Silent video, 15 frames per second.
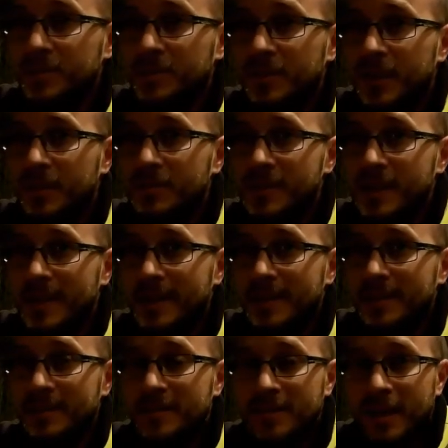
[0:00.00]
all those
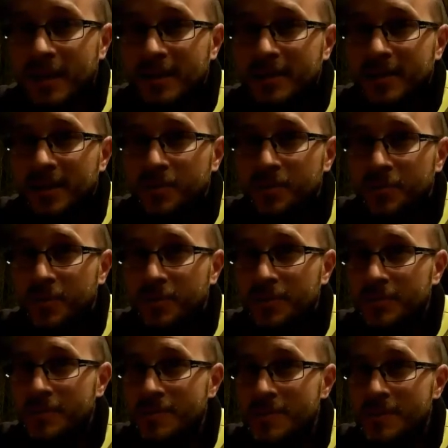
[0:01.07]
there and had no
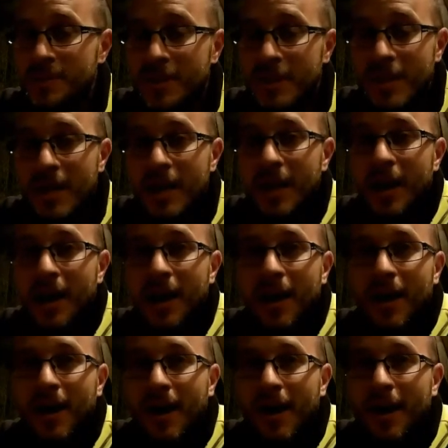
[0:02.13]
problems.
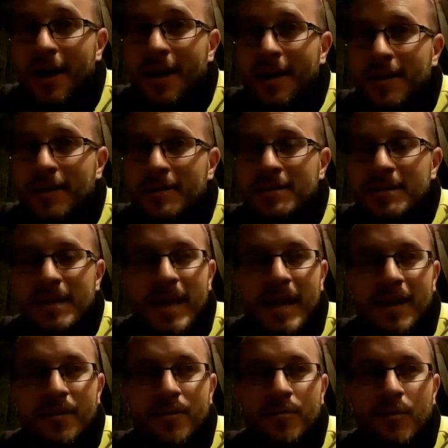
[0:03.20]
And
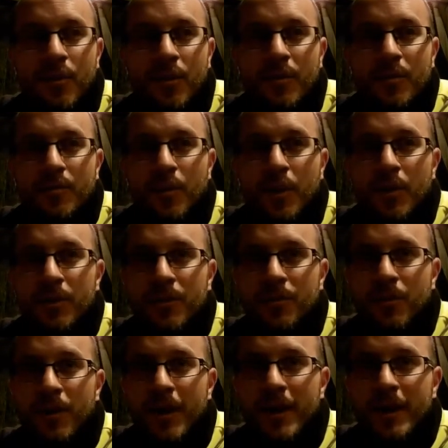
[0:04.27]
now I'm on the
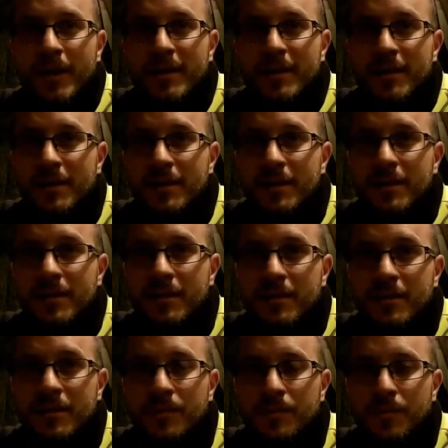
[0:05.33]
way.
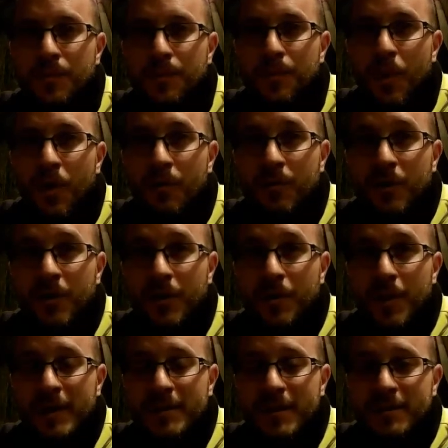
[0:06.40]
I've got to go
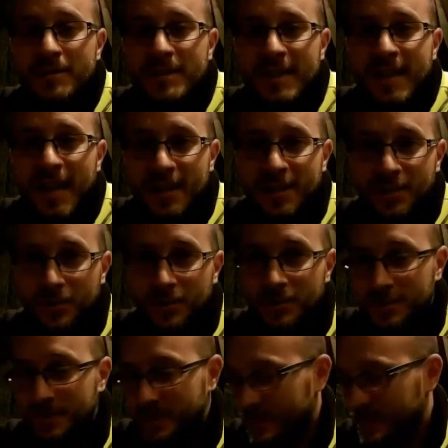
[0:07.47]
back down to Kendal
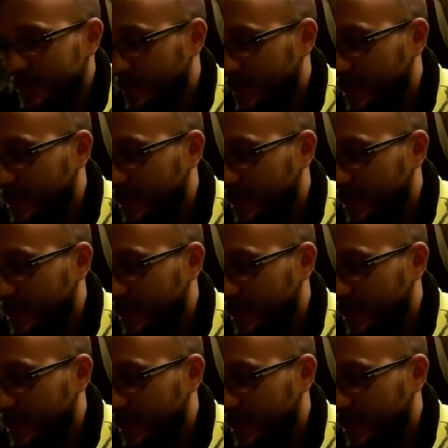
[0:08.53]
to